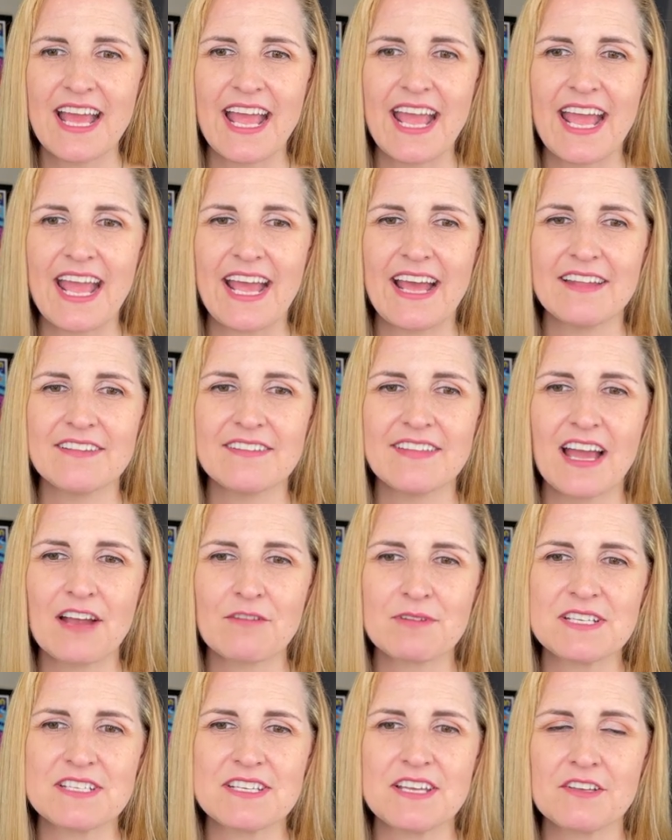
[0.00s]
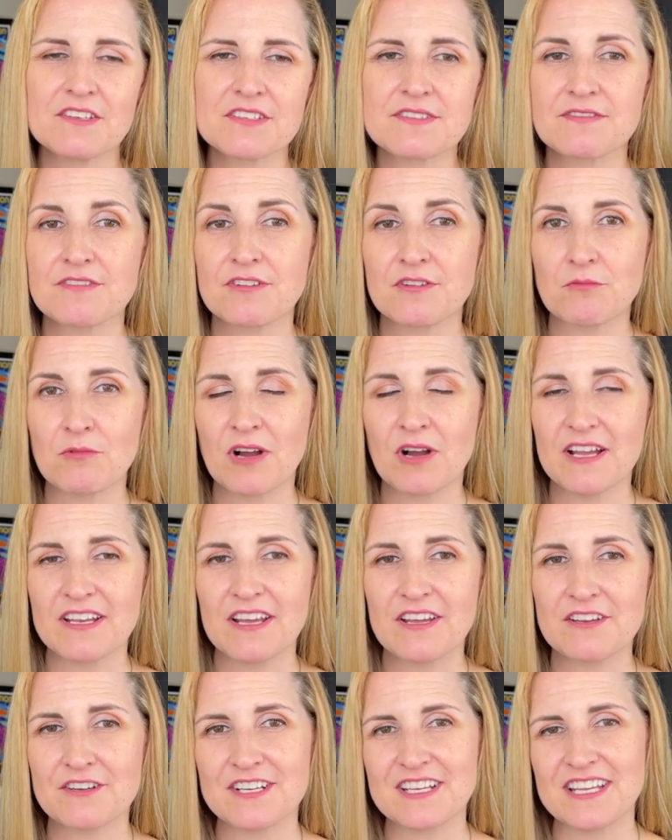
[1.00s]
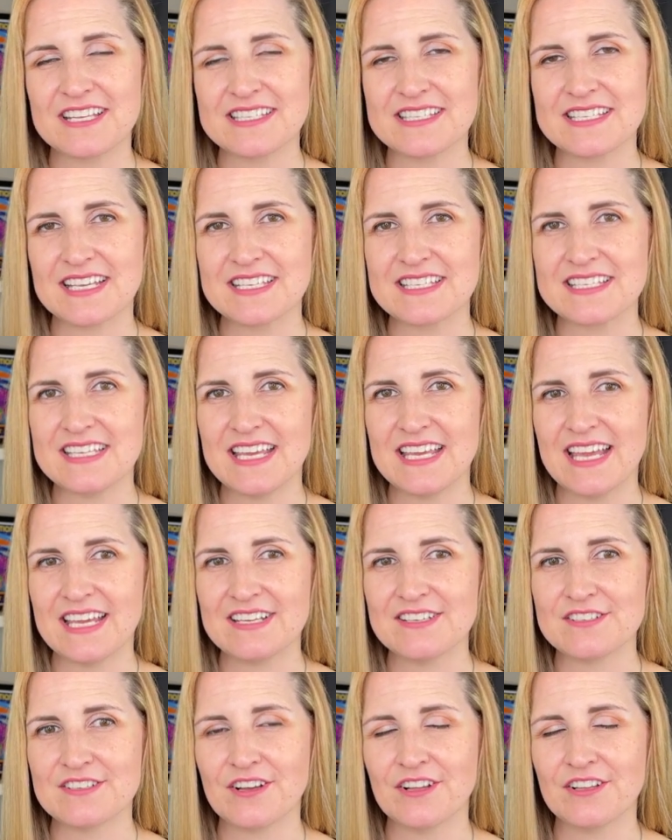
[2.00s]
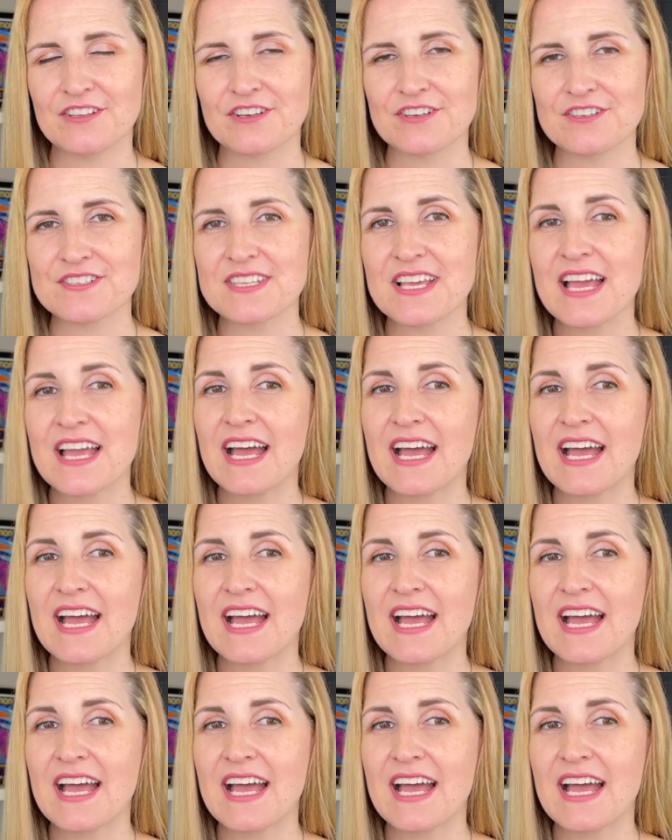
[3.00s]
and that retails for $168.